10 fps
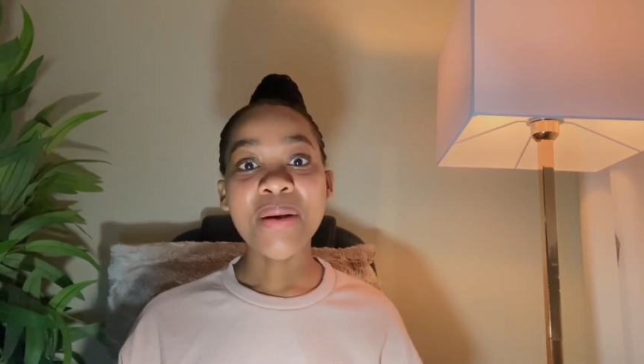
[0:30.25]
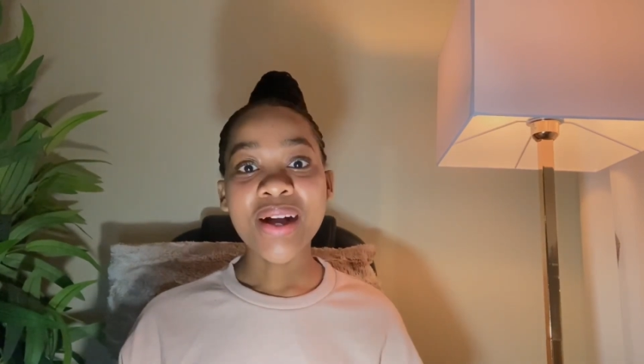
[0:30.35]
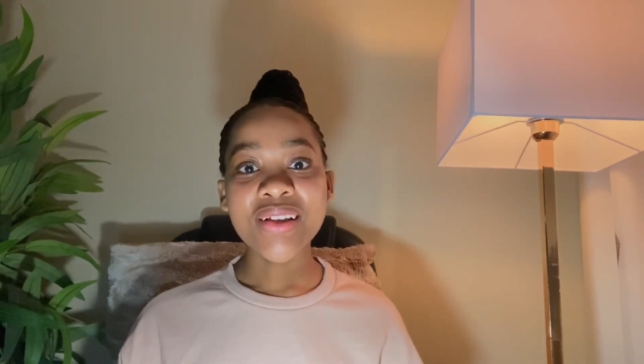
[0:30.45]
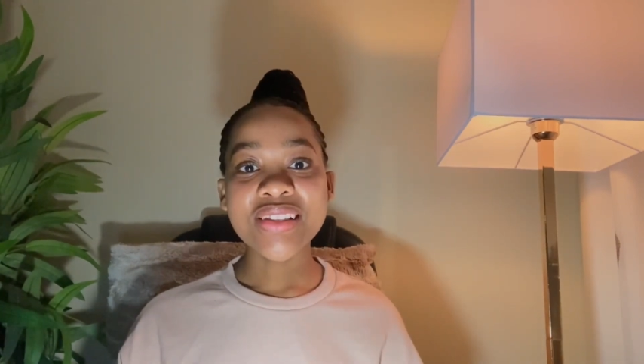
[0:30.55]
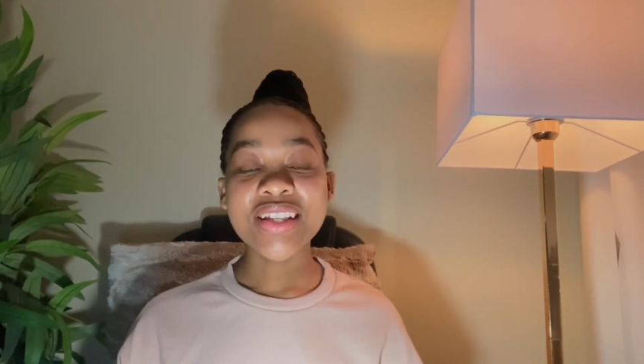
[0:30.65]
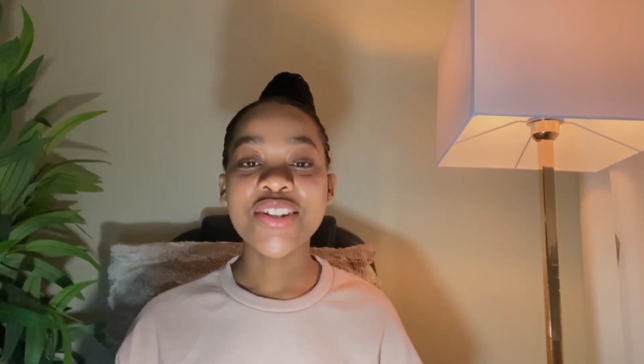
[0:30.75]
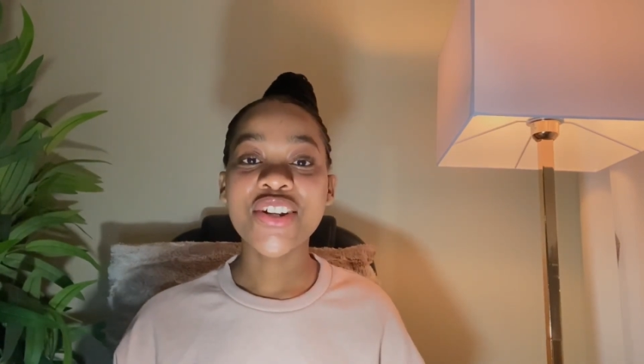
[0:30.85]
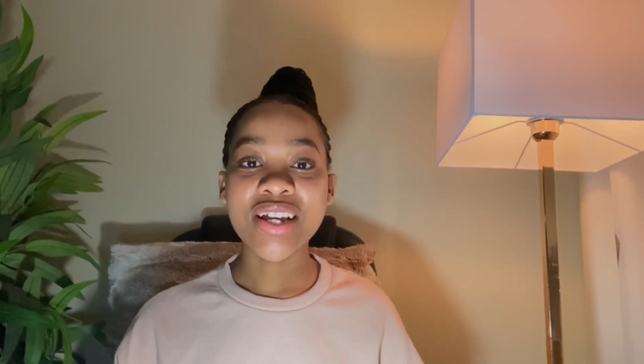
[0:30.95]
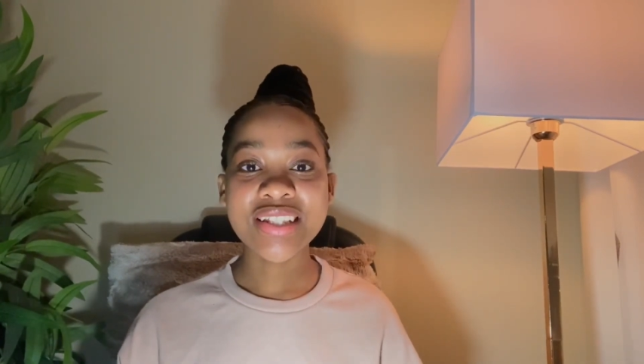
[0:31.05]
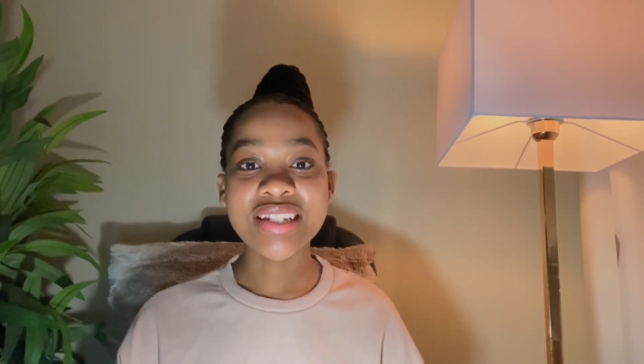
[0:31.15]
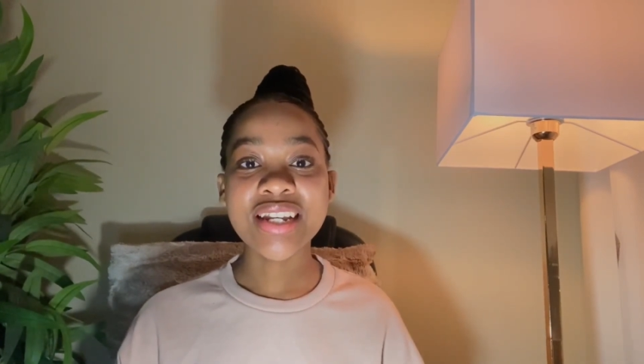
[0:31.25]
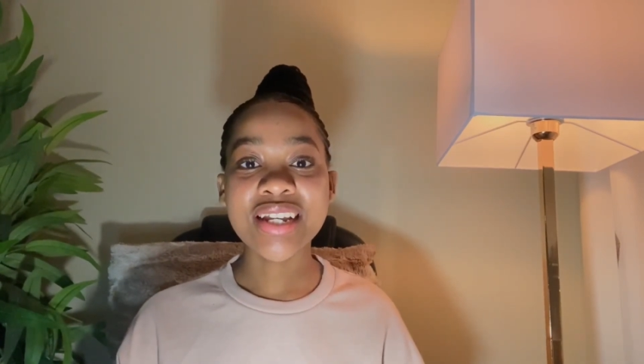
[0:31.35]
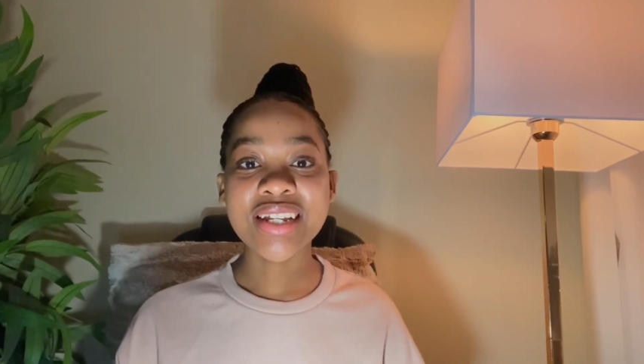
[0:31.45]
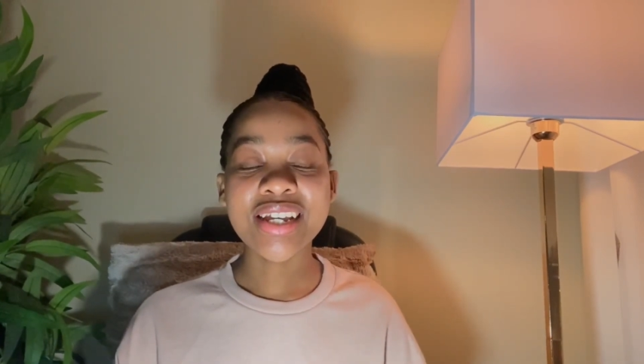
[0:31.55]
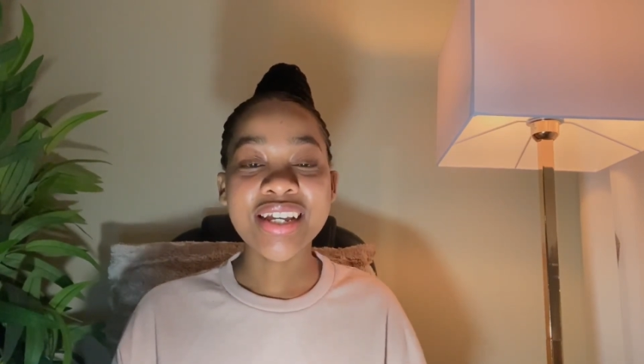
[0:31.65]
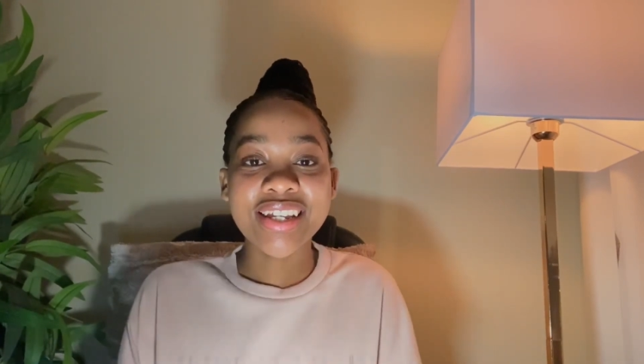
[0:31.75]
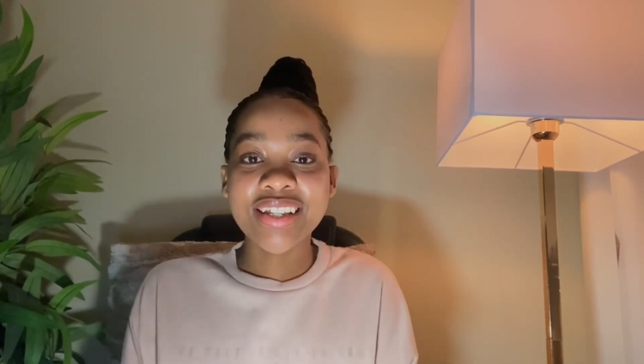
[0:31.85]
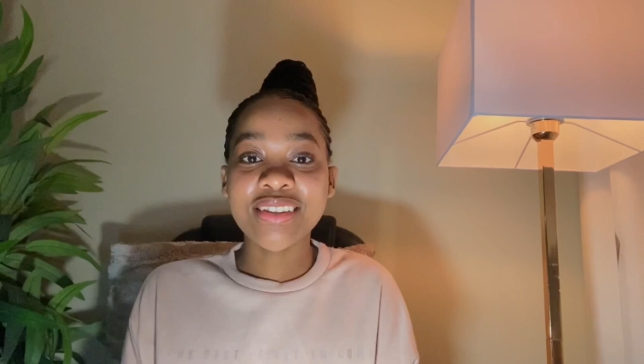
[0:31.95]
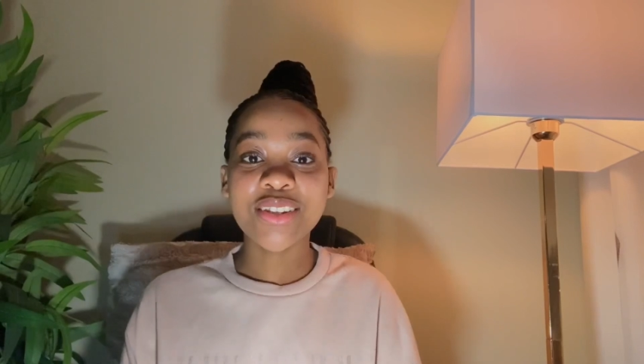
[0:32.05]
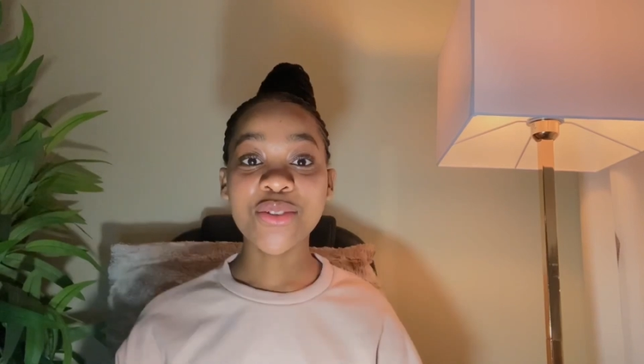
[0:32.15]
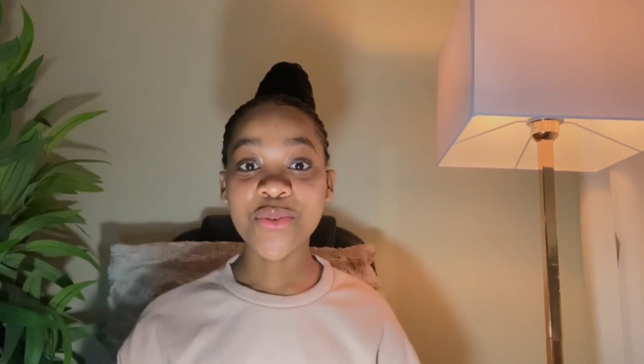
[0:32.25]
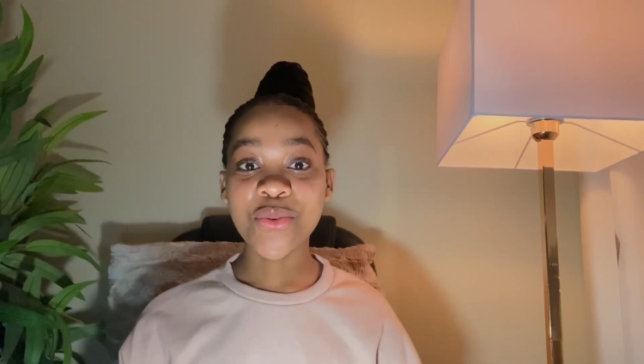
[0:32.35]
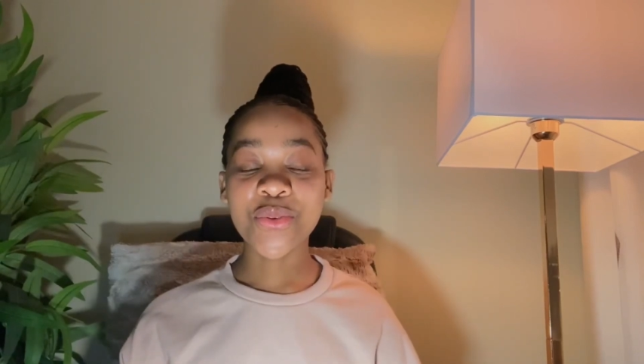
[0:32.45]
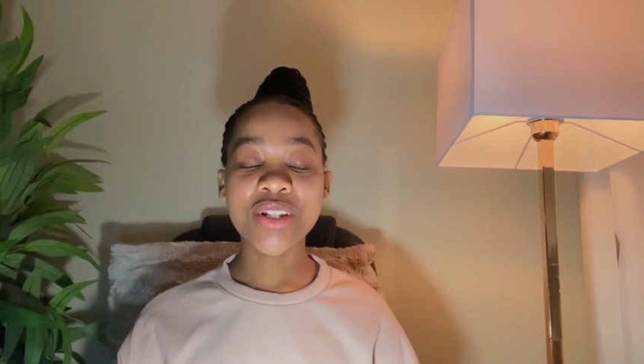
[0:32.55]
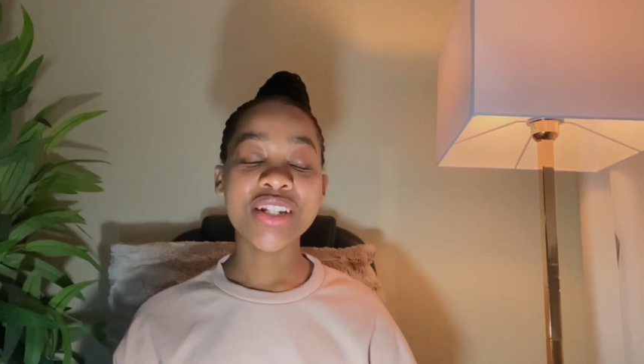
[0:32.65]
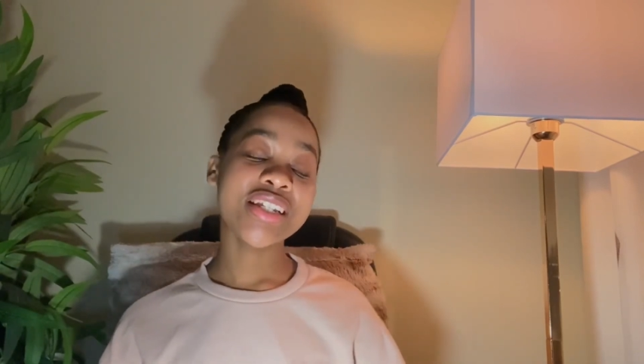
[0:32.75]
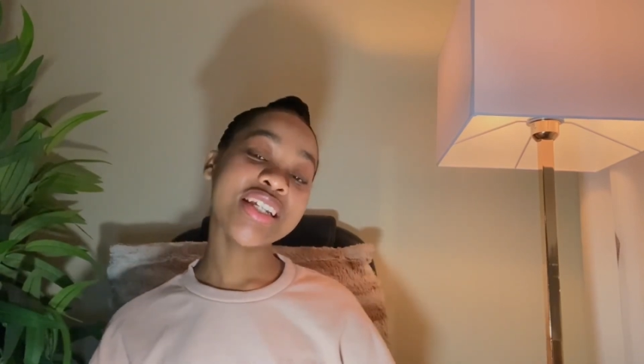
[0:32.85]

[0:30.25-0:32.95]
about trusting in the Lord,